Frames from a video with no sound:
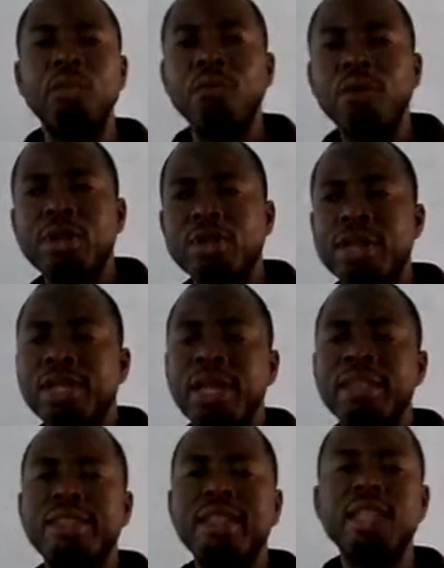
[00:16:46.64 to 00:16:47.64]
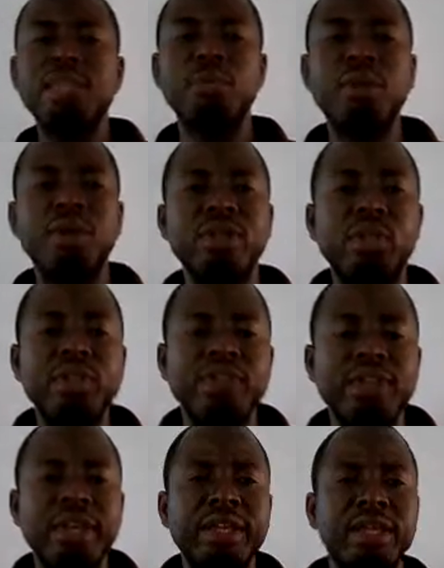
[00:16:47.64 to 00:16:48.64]
We know that this morning we've
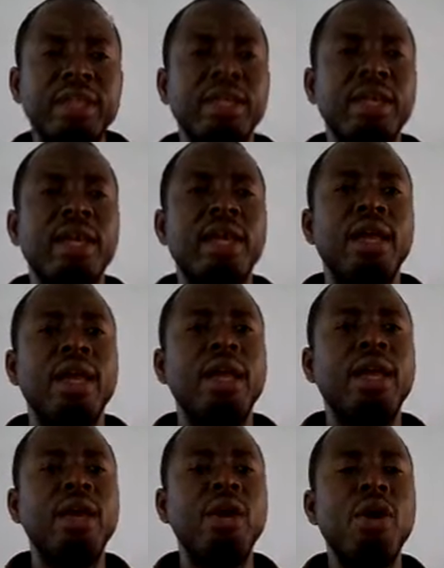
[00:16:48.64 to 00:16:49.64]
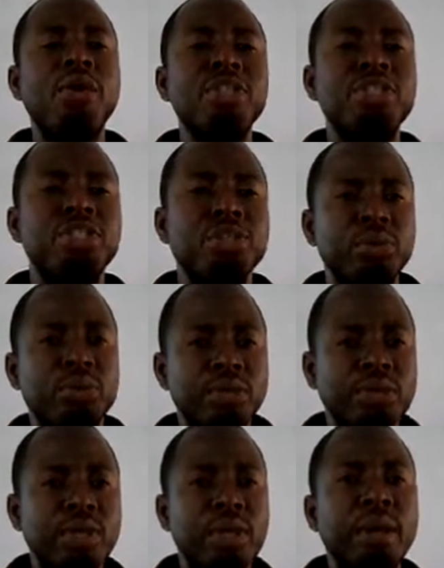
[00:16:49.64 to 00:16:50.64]
taken orange
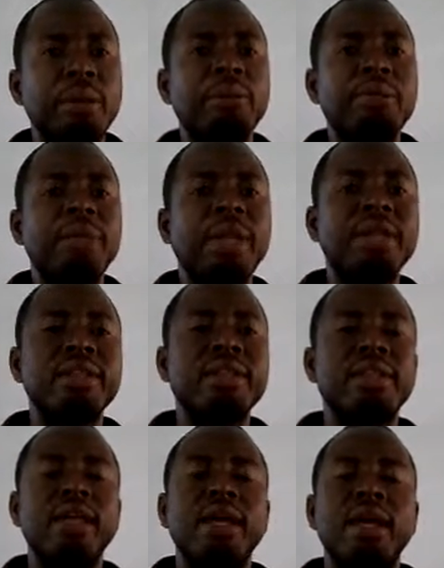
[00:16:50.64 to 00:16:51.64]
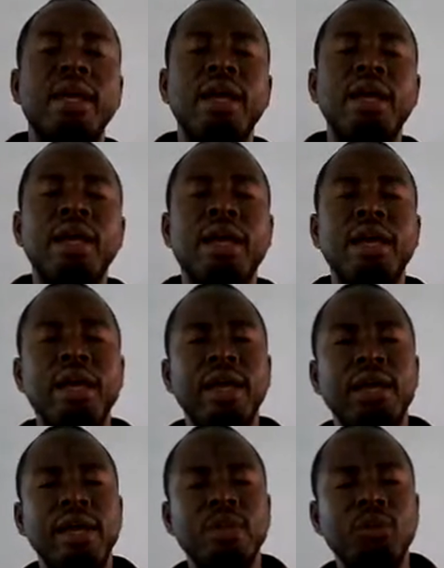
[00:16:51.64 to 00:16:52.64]
juice plus
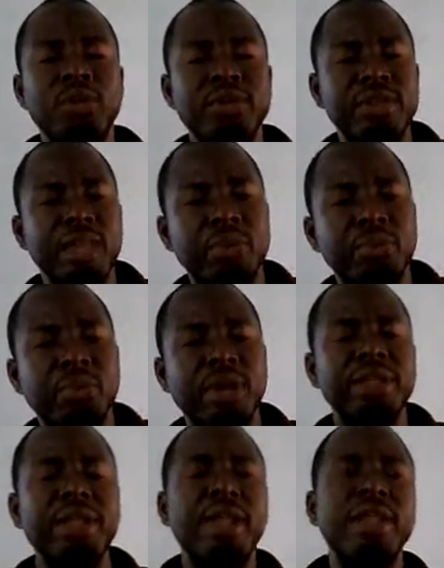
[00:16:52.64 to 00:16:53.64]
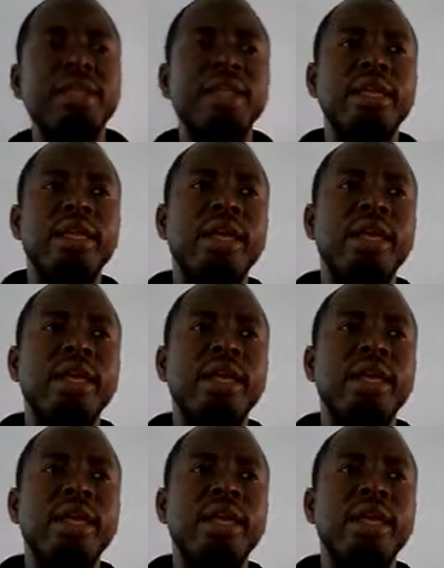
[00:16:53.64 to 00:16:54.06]
toasted bread and